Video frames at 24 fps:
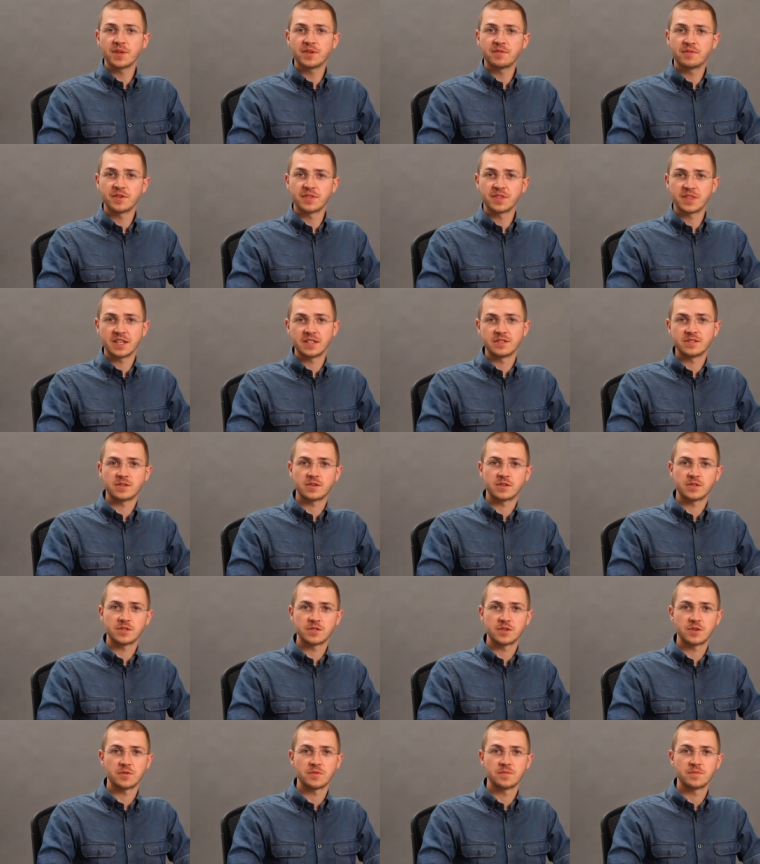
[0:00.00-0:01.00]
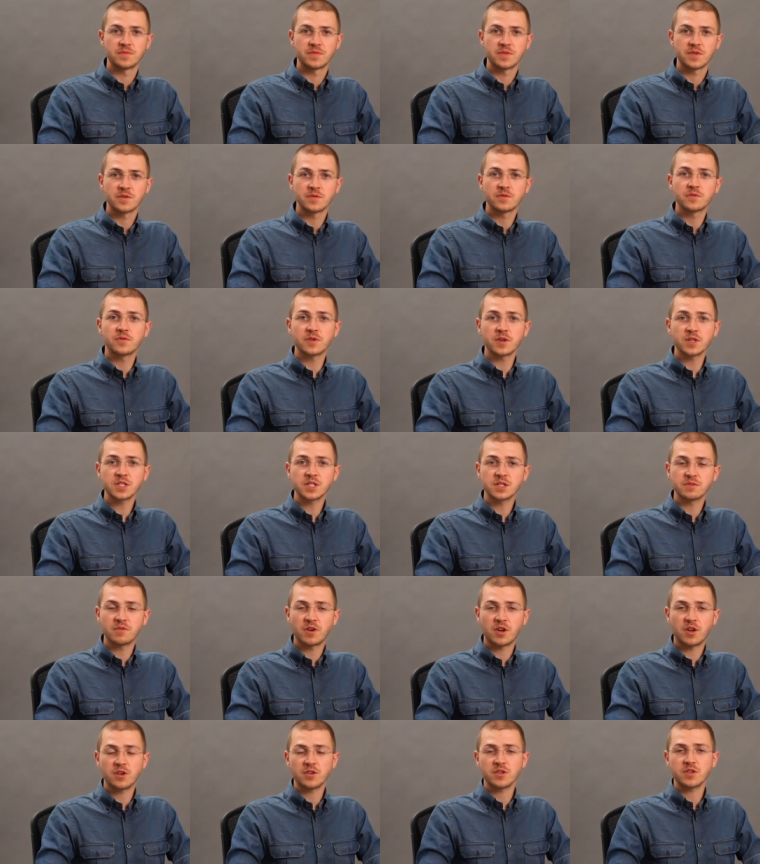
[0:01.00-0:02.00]
different things you can do. First of
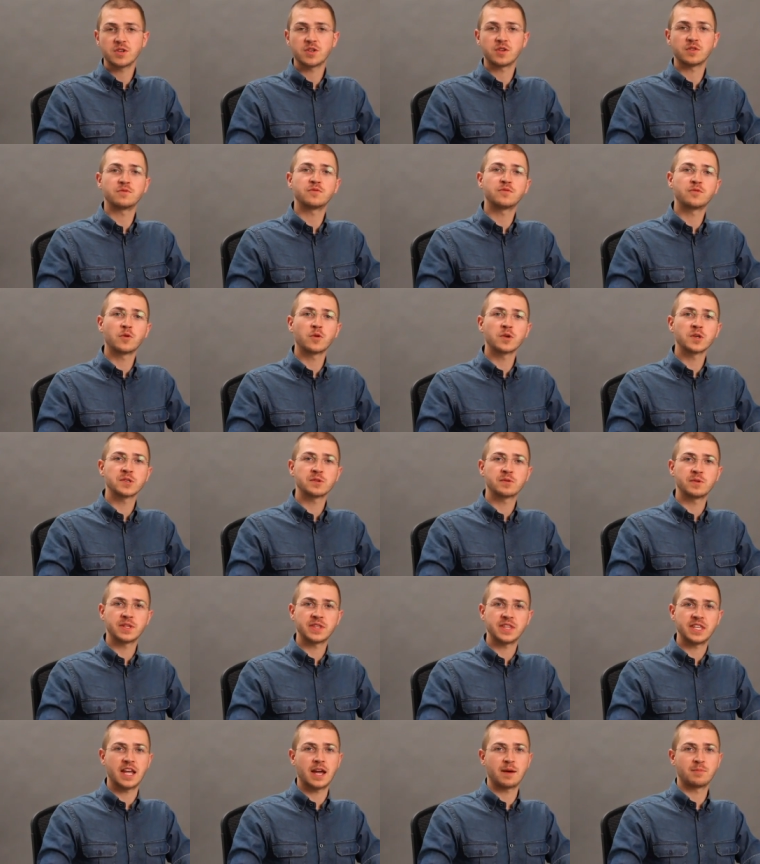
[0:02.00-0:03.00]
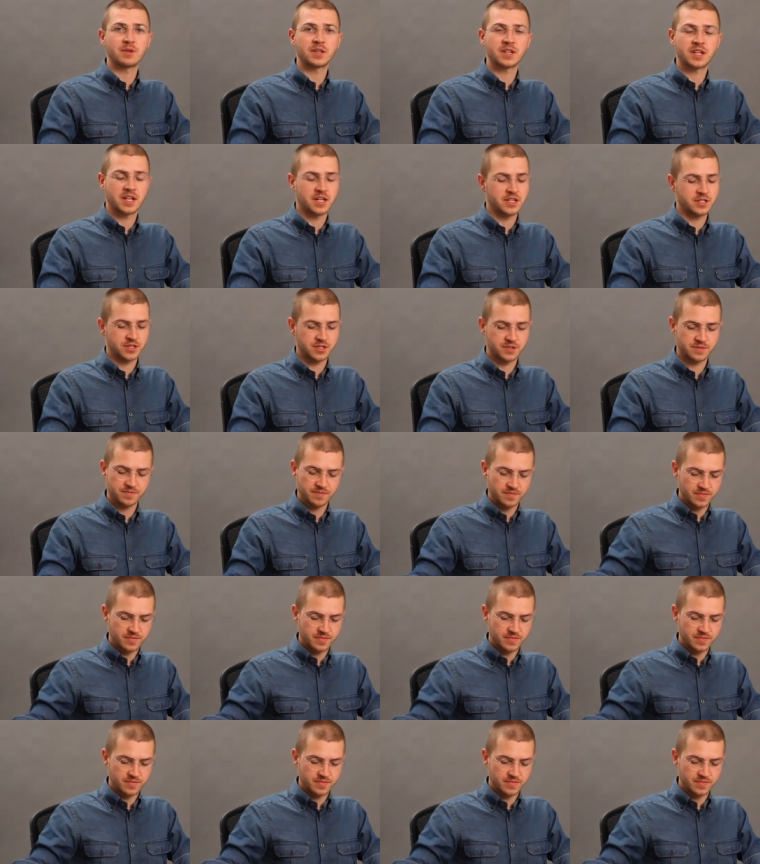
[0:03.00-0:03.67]
all, you can force quit the application.